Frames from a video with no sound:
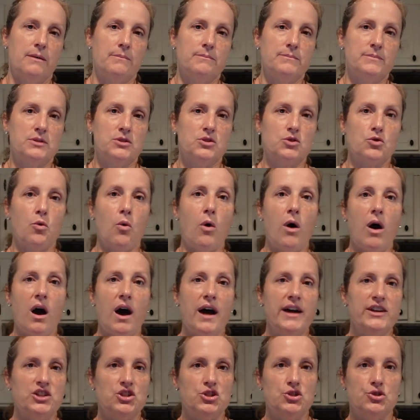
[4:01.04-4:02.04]

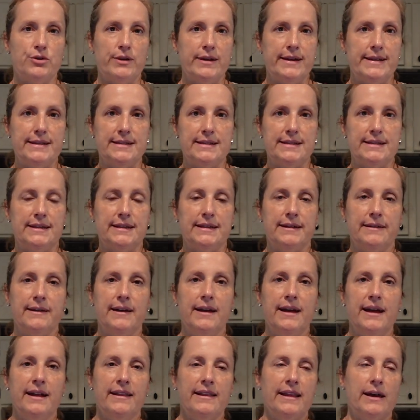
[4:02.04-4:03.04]
squash dressing
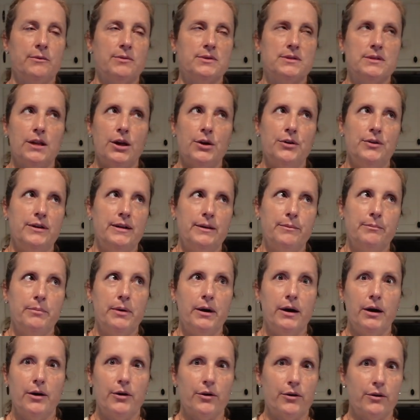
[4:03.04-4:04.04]
that was loaded in
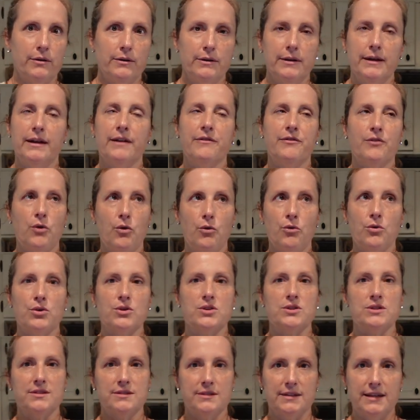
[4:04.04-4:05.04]
butter, and of
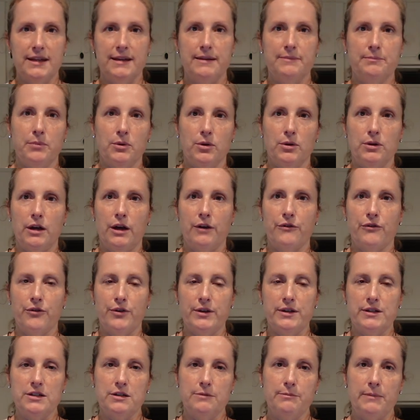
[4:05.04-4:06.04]
course it boiled over
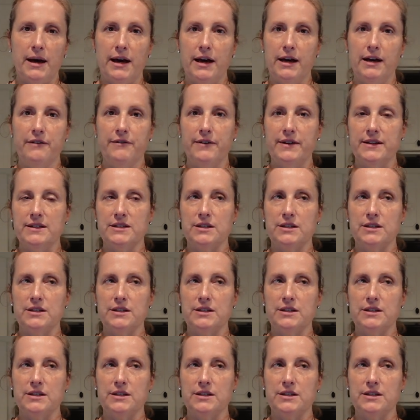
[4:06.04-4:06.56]
into my oven.